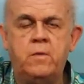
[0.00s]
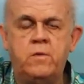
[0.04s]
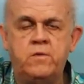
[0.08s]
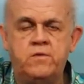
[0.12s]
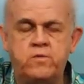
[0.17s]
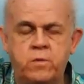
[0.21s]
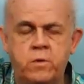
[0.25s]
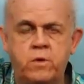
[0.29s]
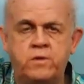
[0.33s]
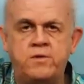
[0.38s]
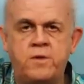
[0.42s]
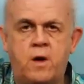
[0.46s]

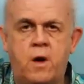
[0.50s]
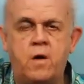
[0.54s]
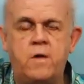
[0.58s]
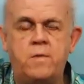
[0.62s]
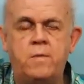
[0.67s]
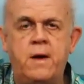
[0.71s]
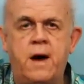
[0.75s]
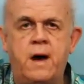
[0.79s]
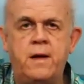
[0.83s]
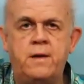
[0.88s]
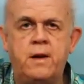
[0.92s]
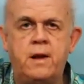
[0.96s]
which we'll talk
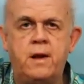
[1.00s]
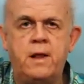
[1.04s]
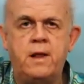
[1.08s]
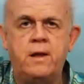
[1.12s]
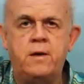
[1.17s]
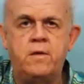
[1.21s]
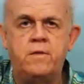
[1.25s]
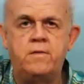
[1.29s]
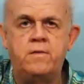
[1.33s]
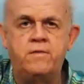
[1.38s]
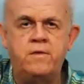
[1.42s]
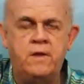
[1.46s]
about in a
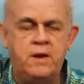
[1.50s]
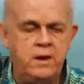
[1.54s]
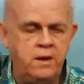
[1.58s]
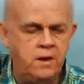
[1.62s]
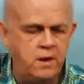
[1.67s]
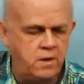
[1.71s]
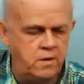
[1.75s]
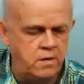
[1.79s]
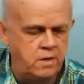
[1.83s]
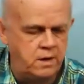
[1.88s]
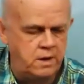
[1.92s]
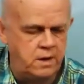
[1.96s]
later
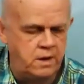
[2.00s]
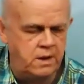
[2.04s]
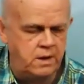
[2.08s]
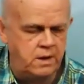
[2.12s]
video,